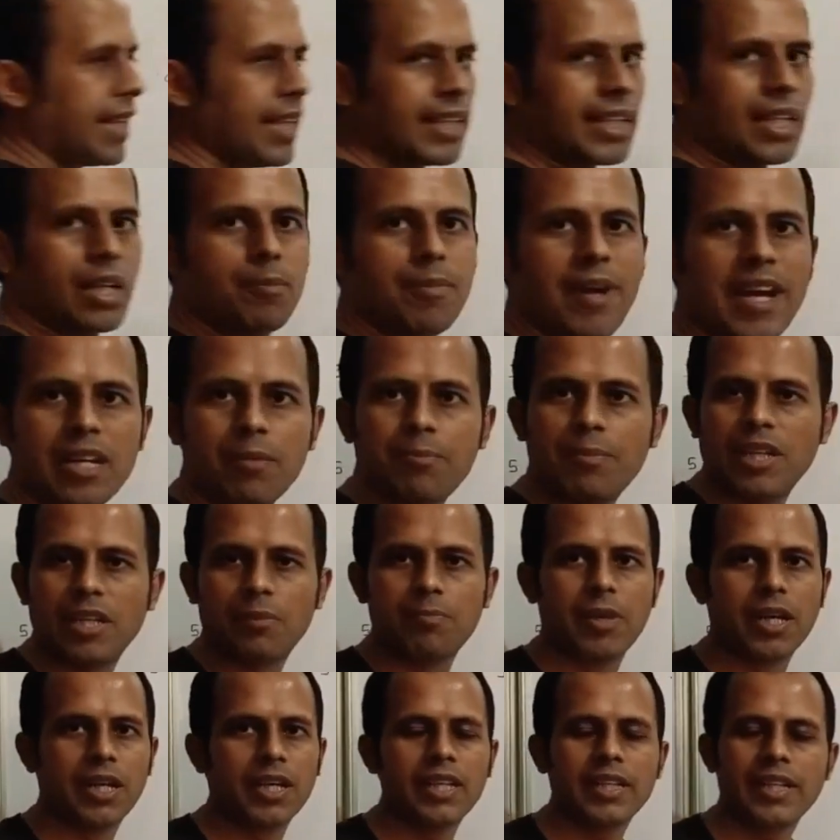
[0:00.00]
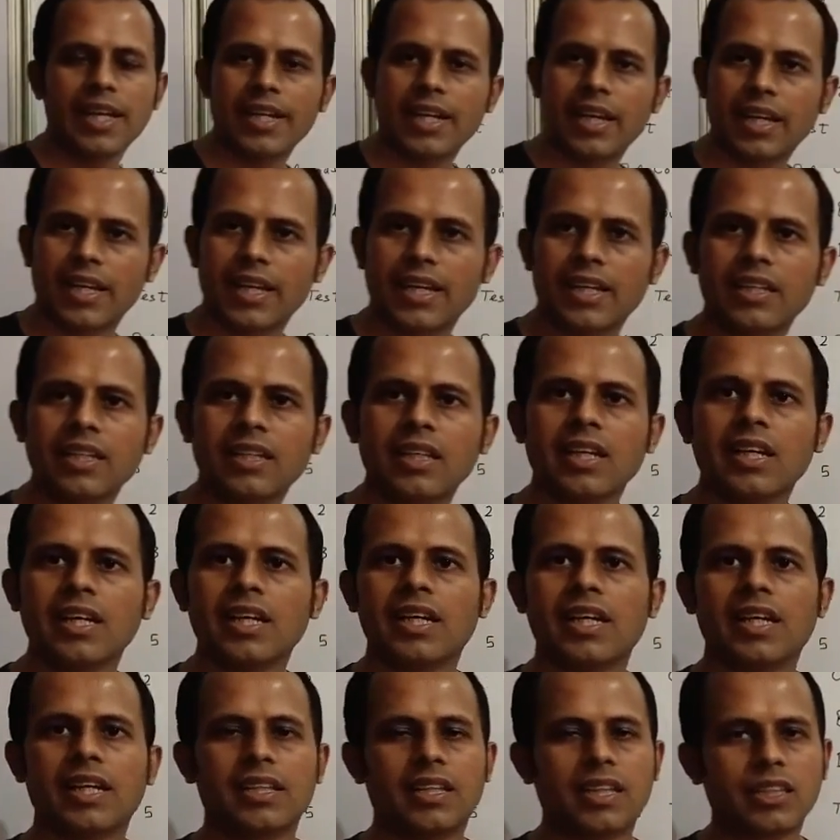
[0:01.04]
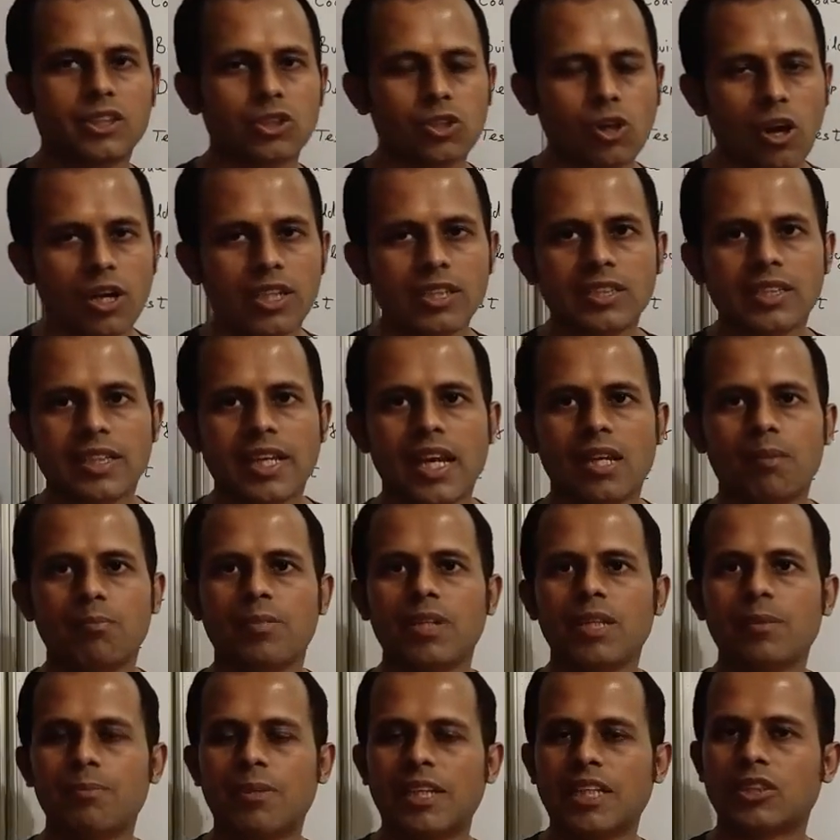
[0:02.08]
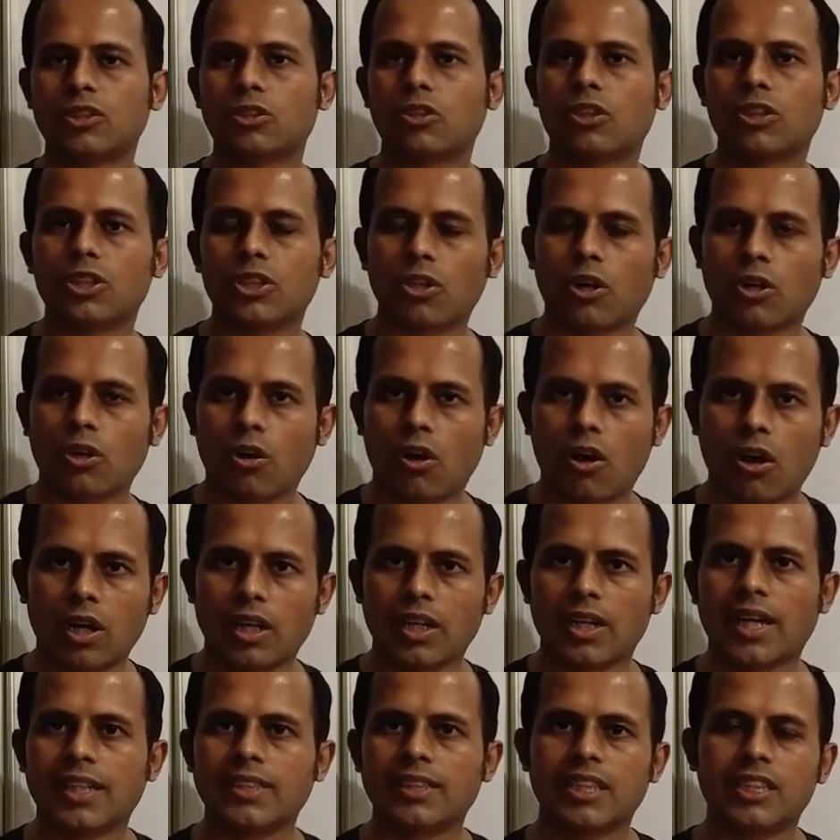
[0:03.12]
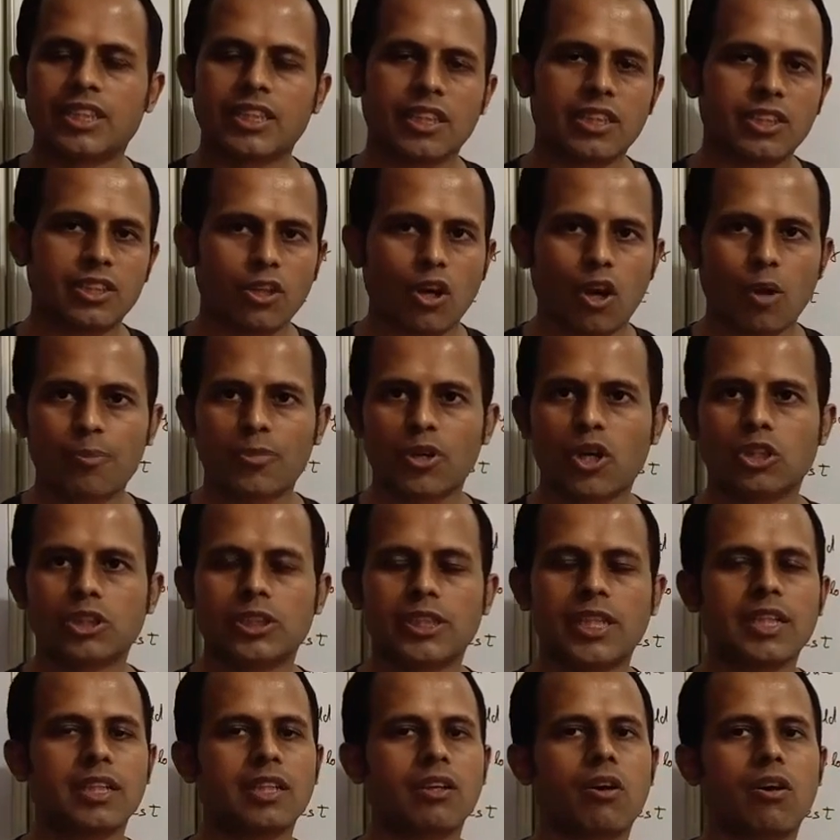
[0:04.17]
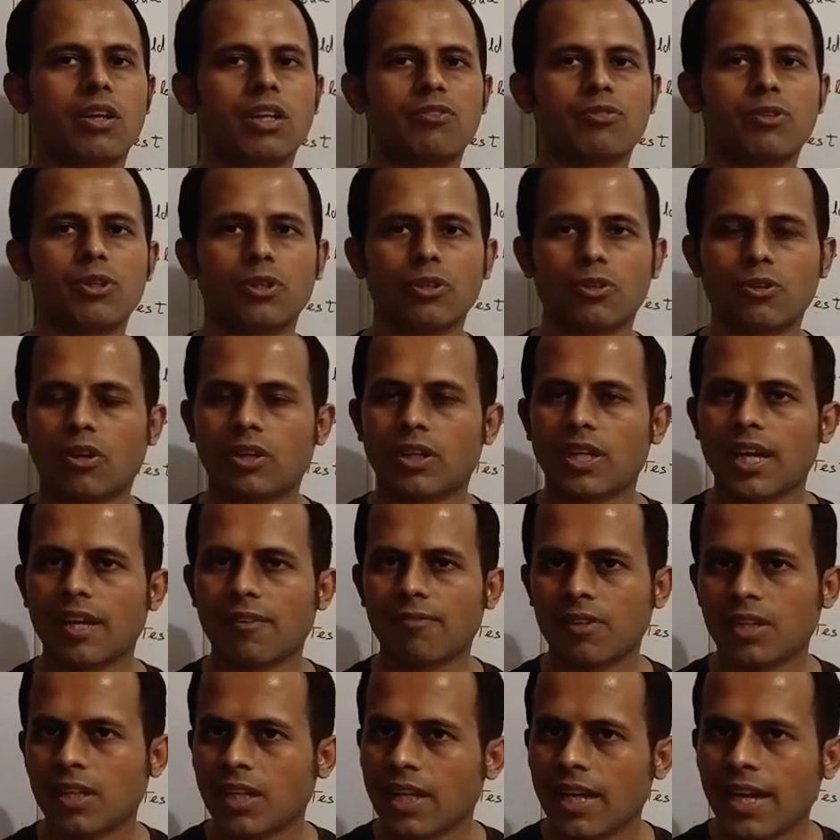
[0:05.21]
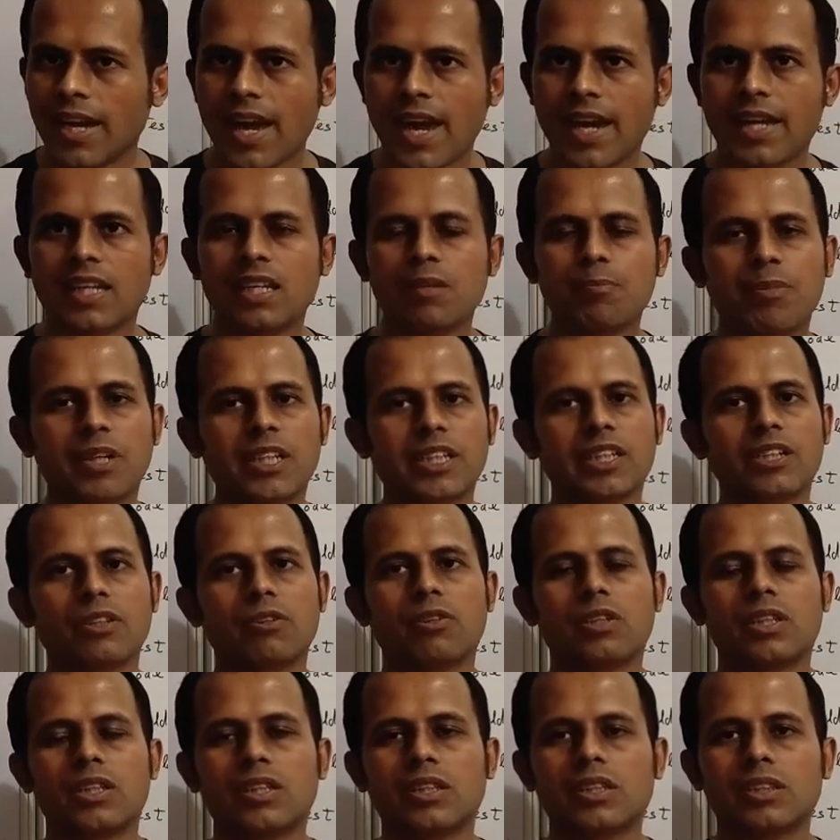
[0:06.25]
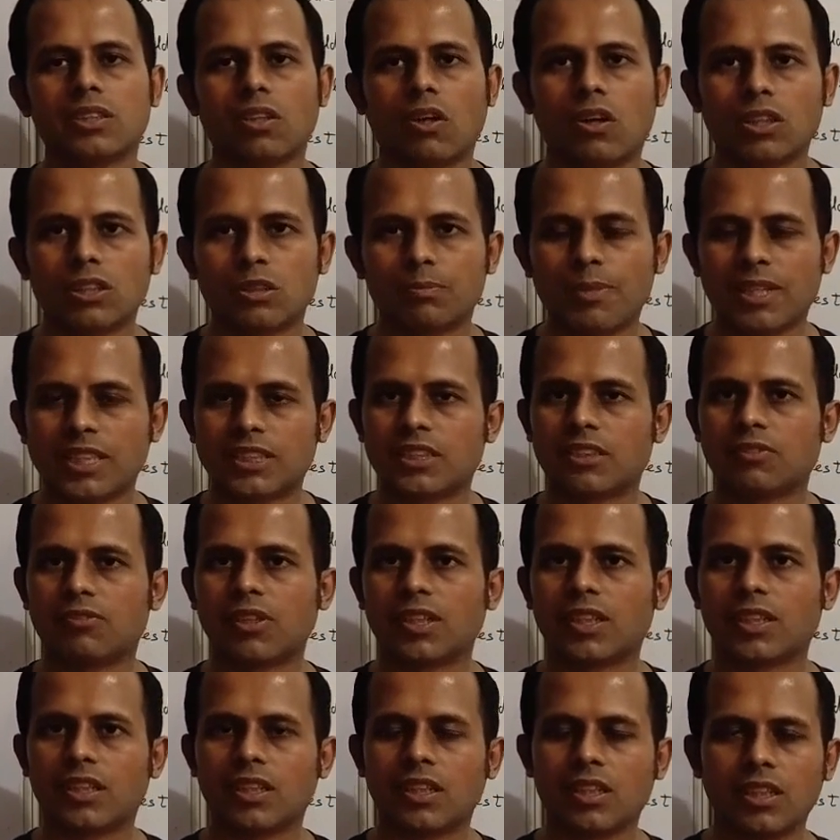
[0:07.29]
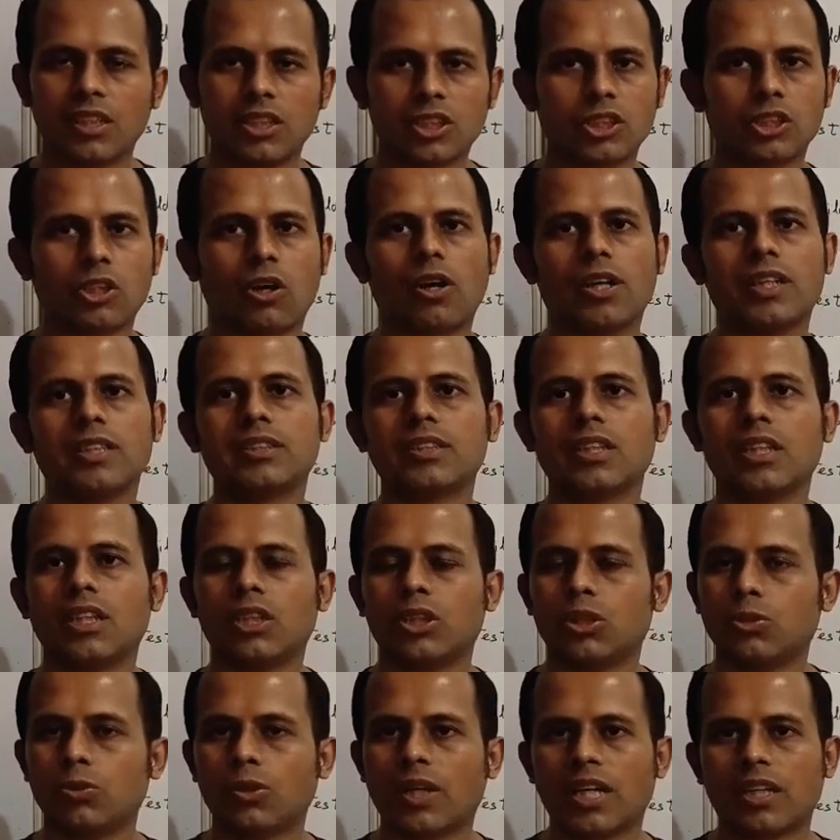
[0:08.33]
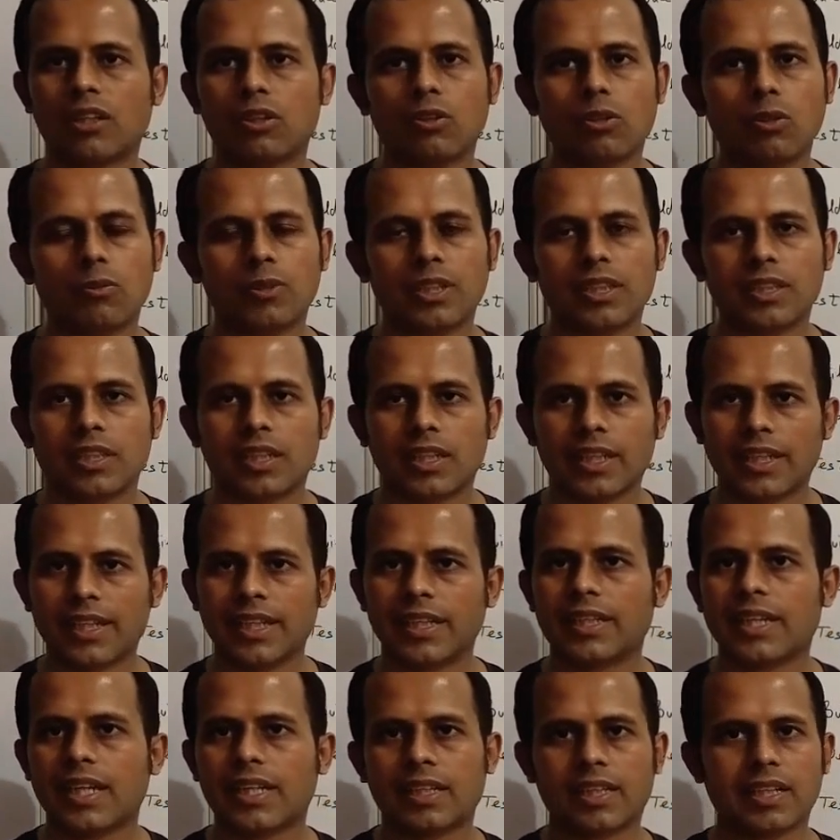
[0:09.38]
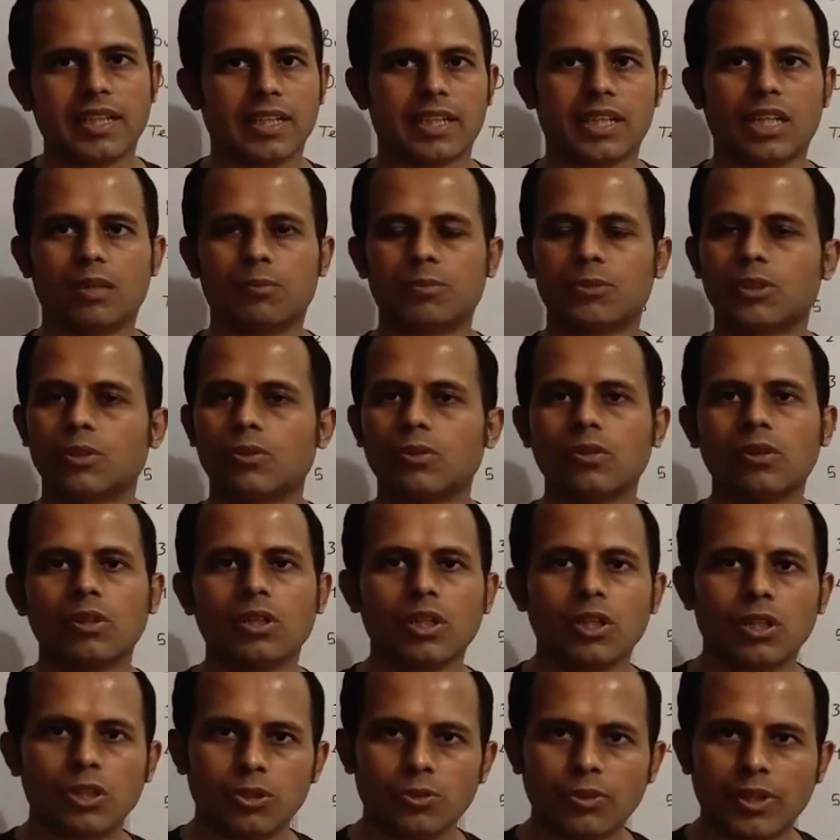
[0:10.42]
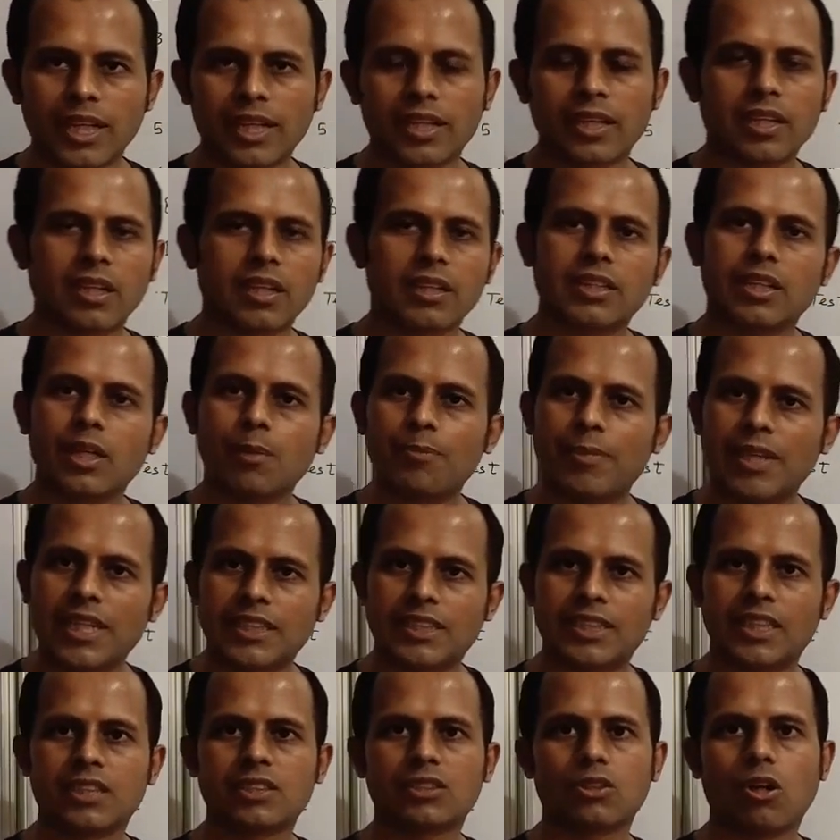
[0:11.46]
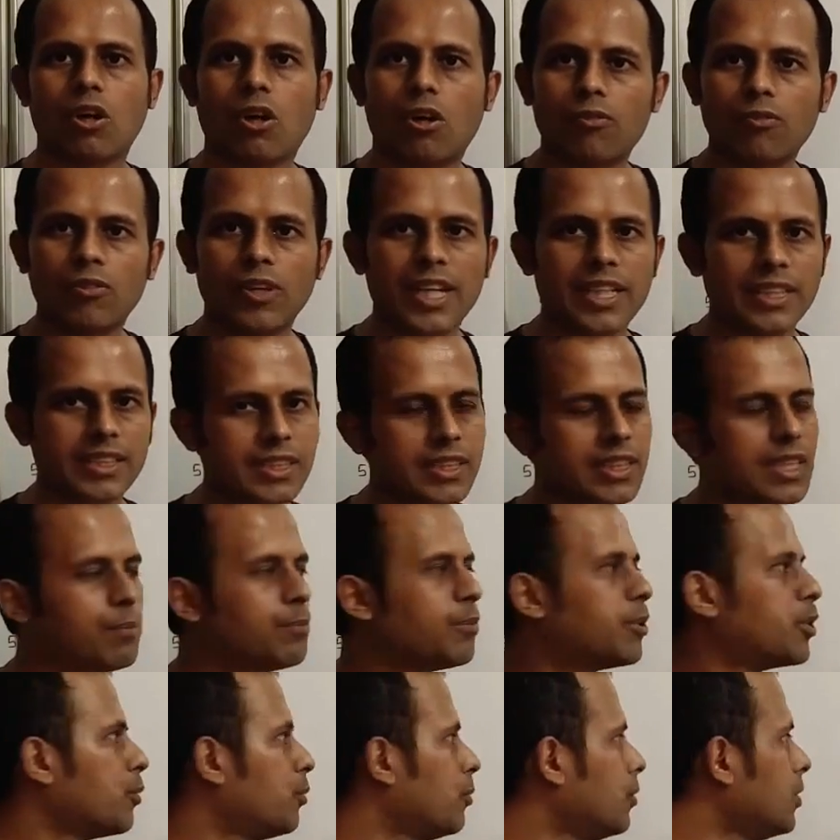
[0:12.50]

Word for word: GitHub and Bitbucket. And again, the choice can be based on your organization, your project, or if you do not have any particular or specific choice, you can go with Git and GitHub. So you can learn the basics of SCM